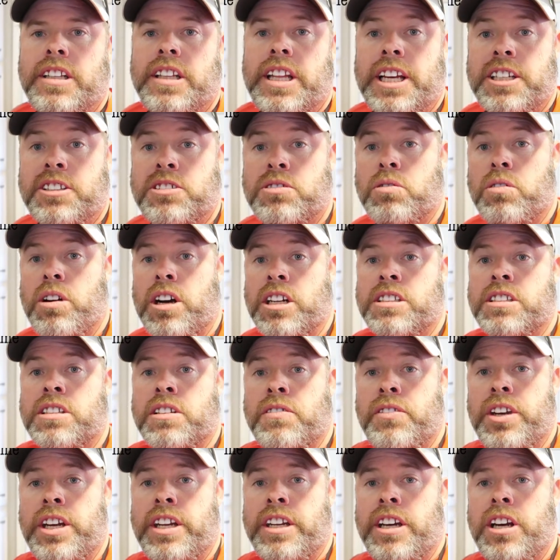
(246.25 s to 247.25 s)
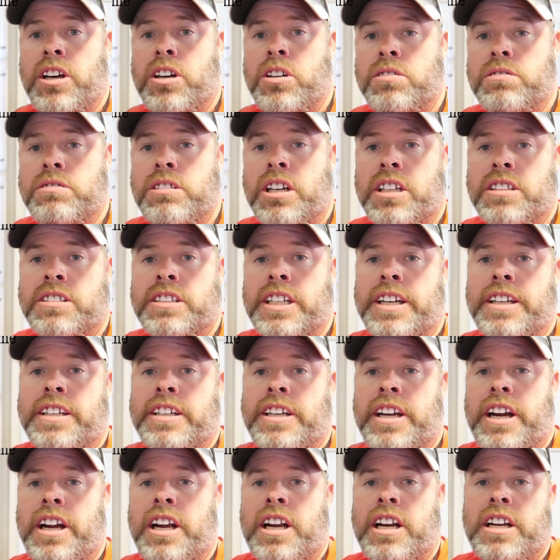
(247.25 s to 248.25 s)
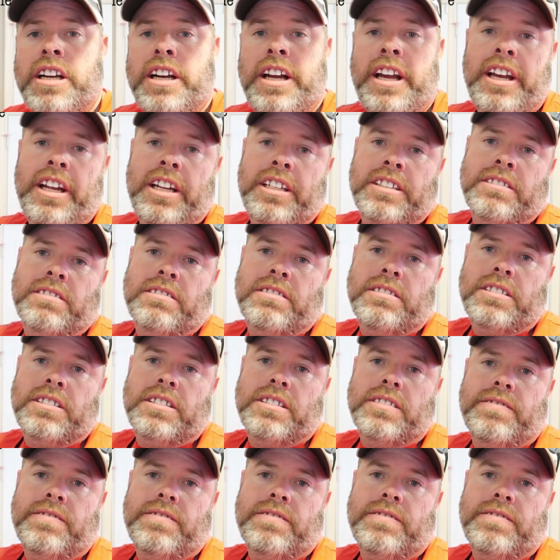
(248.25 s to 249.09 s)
Thanks for watching the video. Y'all take care, and